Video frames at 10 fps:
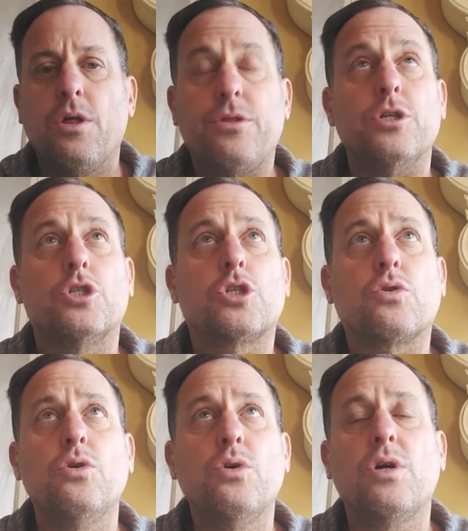The
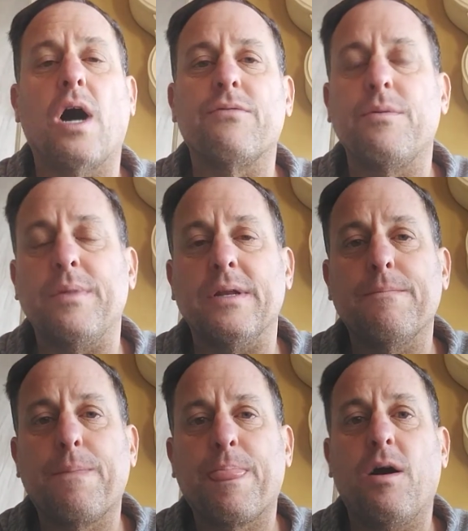true government
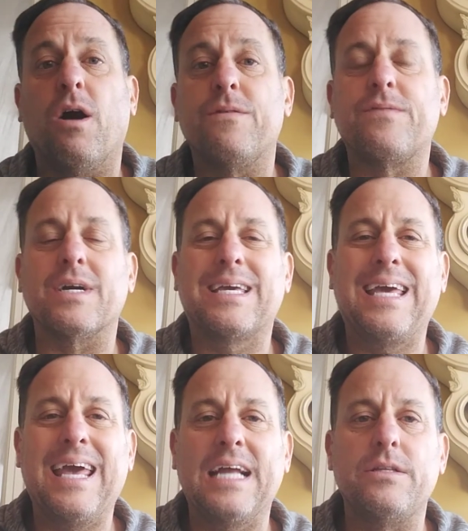of a
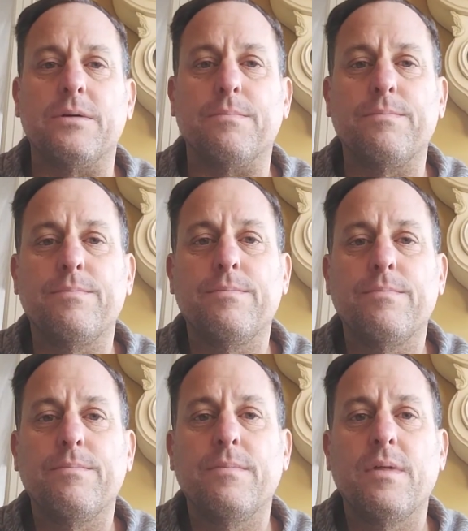kingdom
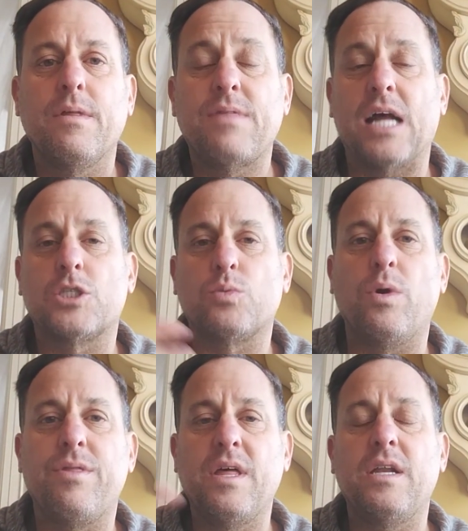that's
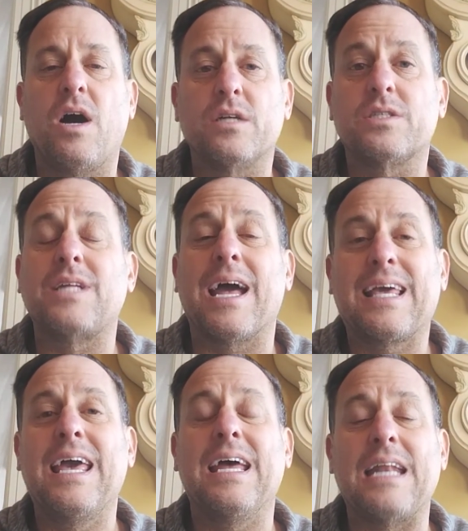within us that
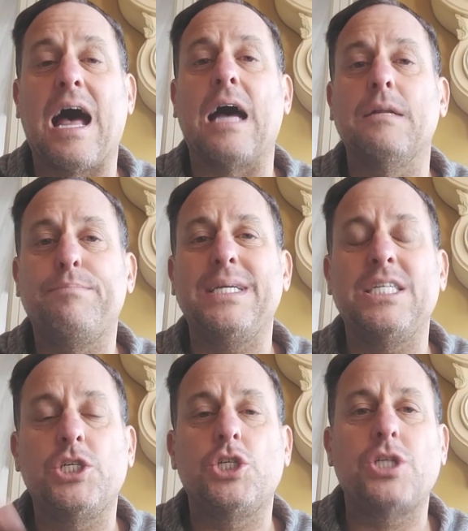cannot
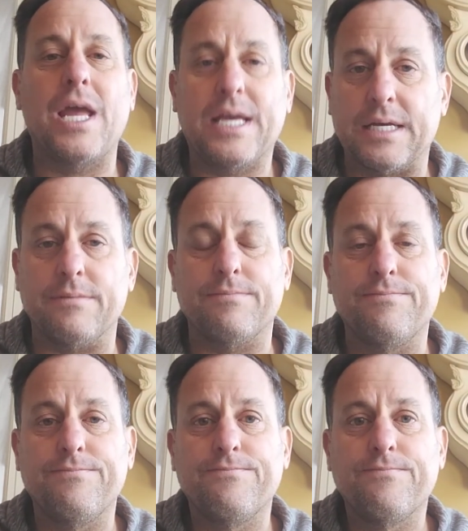be shaken.
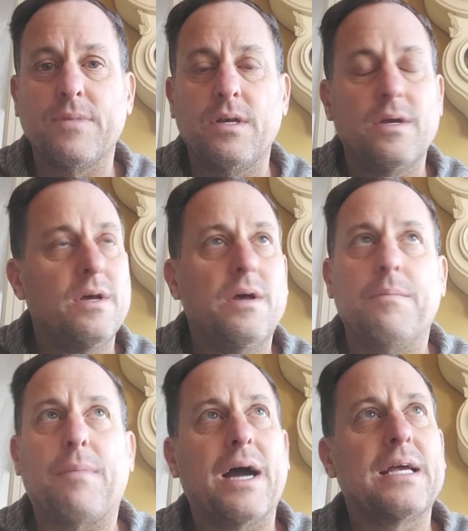
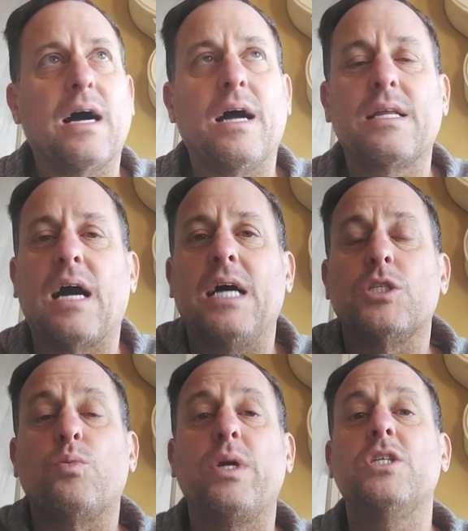My God,
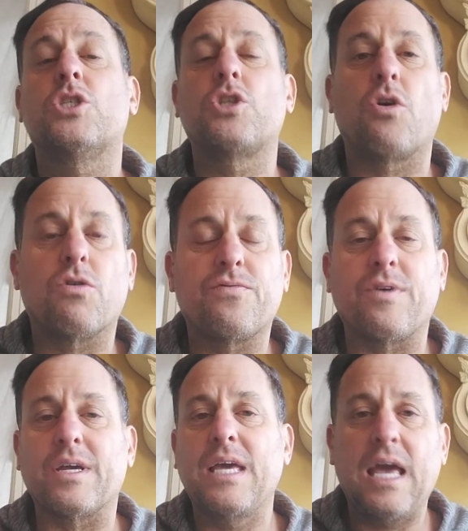guys, we serve
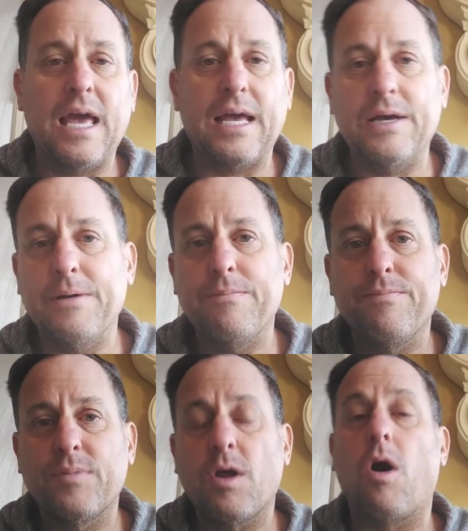a king
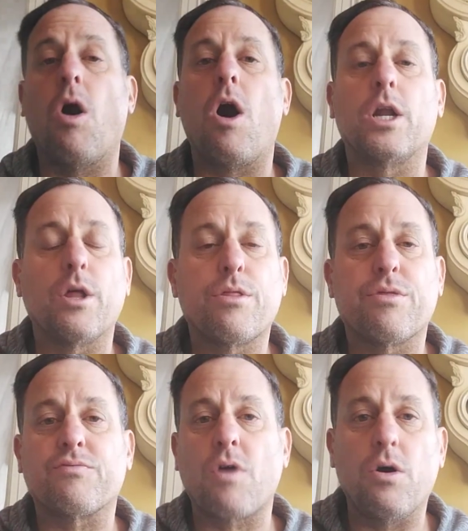on a
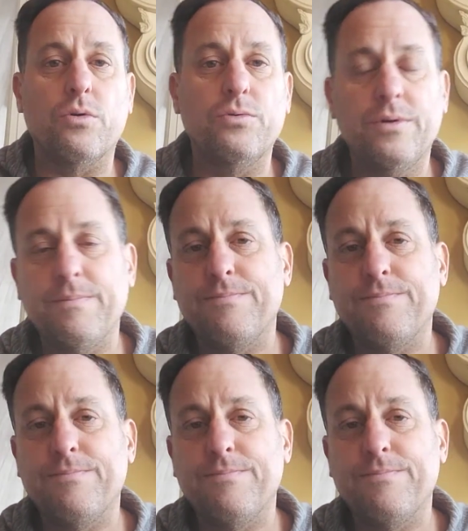throne